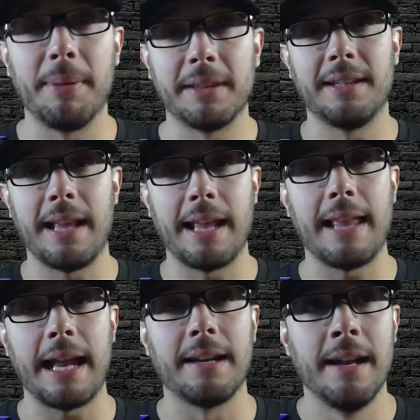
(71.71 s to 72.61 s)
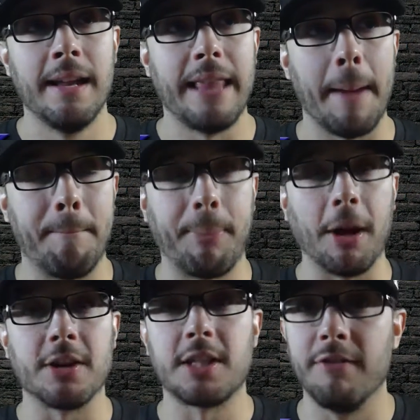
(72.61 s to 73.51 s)
but that
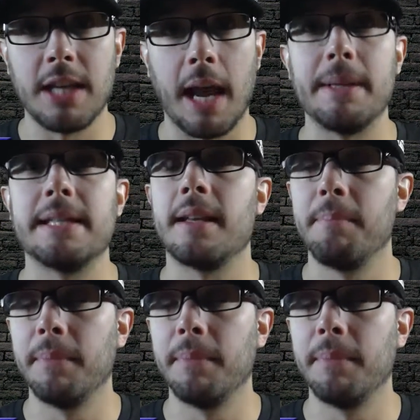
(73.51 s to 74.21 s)
burst of zombies